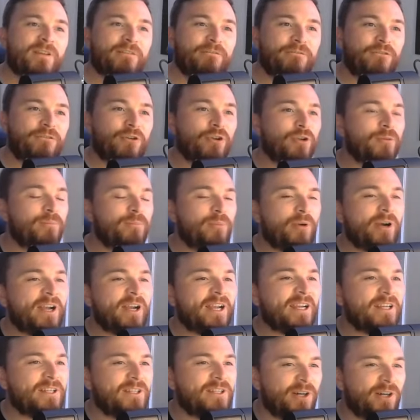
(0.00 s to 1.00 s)
followed
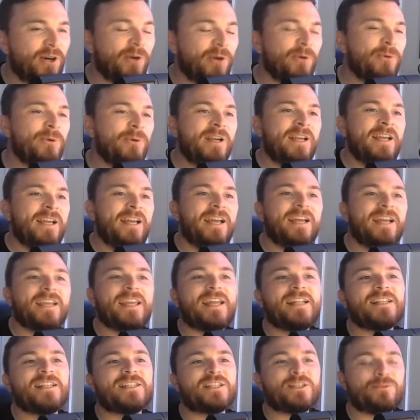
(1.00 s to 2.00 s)
by a goal
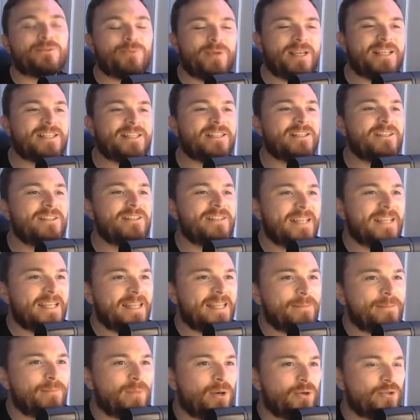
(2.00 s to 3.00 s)
against Switzerland
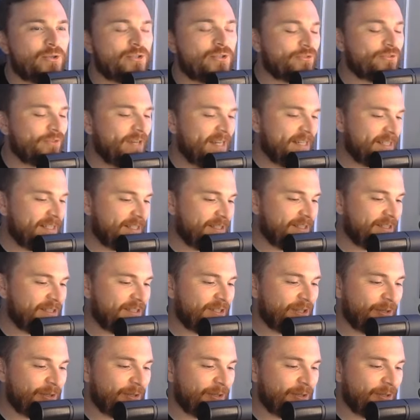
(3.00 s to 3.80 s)
in the most recent.